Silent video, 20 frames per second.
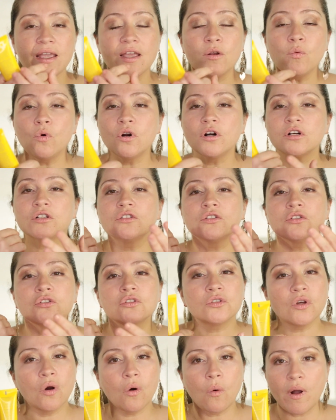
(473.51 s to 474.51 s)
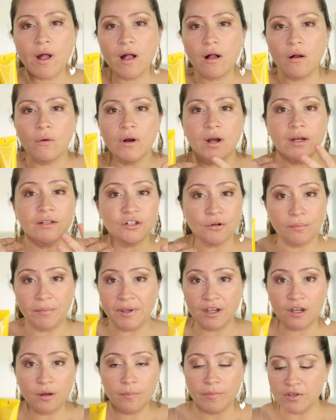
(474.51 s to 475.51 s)
It works so well under
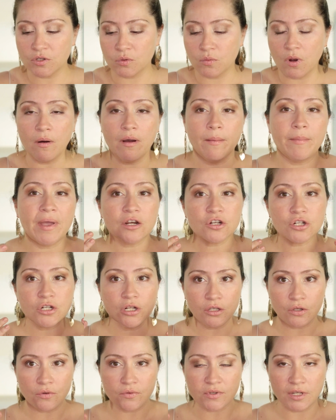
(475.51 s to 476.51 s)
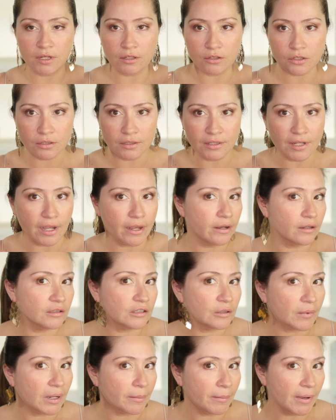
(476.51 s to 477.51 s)
makeup as well. I'm actually using it today
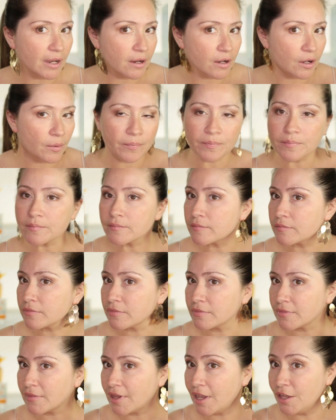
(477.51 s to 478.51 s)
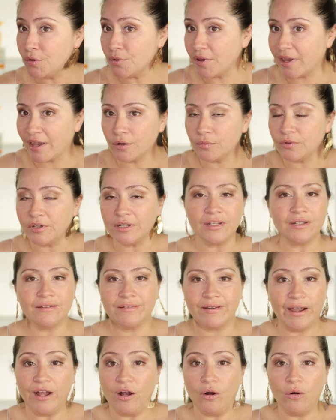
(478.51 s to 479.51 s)
under my makeup, and you can really
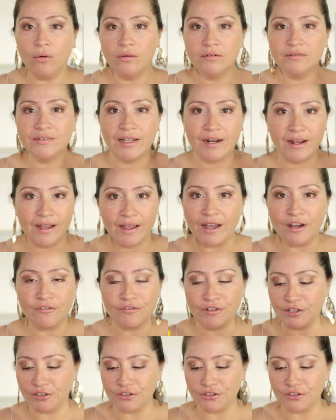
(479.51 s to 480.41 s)
tell that I have it